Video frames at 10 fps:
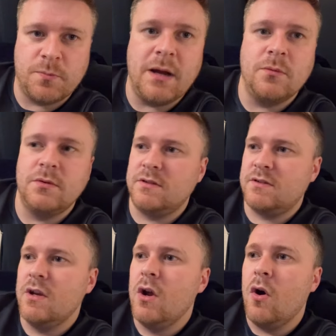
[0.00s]

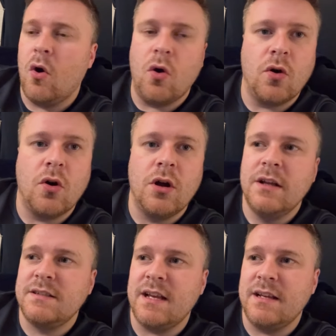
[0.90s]
backwards or
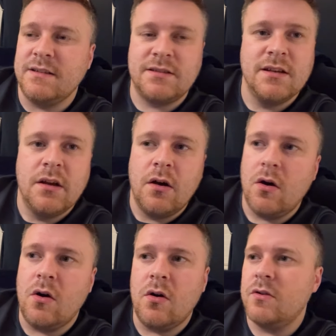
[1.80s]
says,
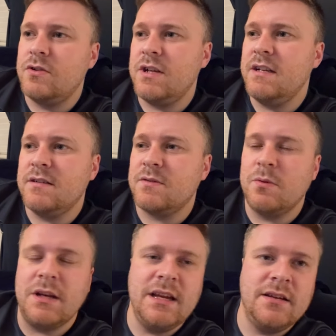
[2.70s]
oh, Jesus,
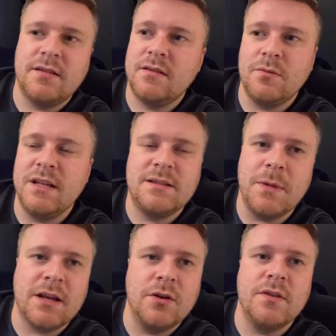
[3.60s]
we need to
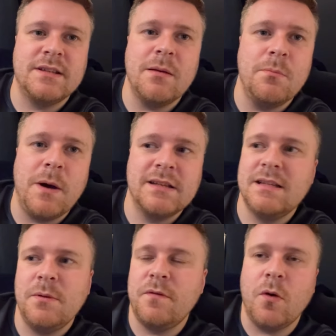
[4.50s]
make another 10
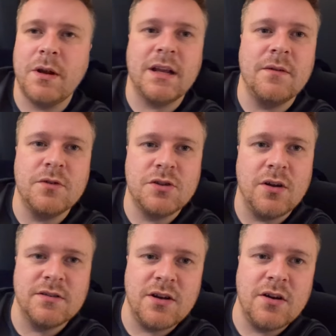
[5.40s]
passes before we can have a shot
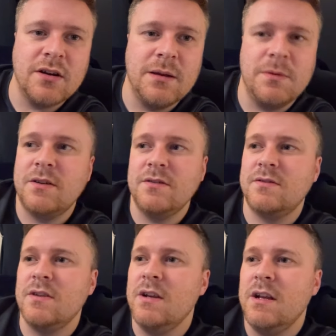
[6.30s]
on target,
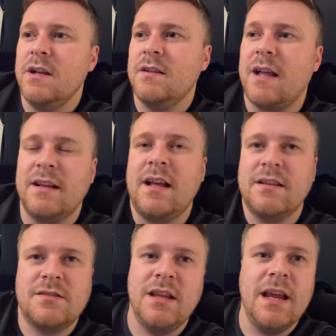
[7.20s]
because
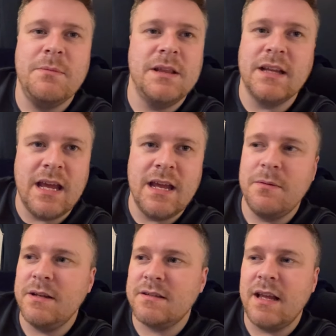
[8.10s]
that's the aim of the
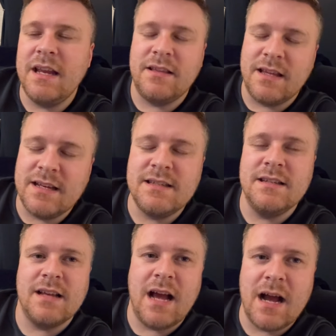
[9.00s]
game. It's like, this
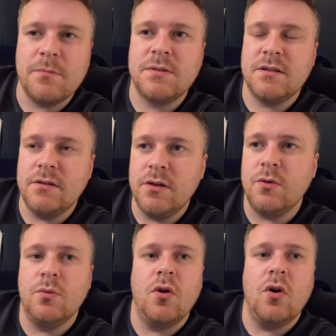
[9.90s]
is
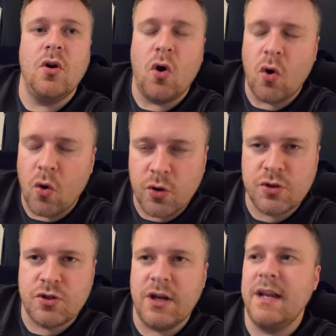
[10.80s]
absolute
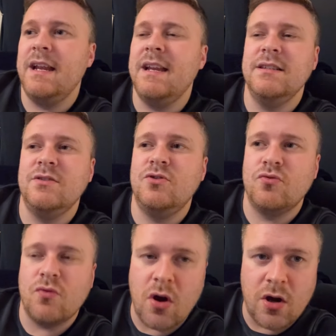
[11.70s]
horseshit. It is
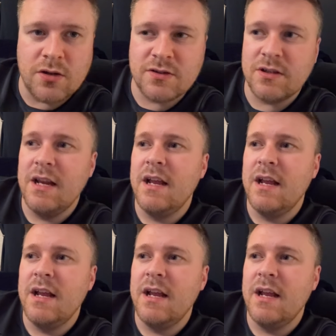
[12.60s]
dross.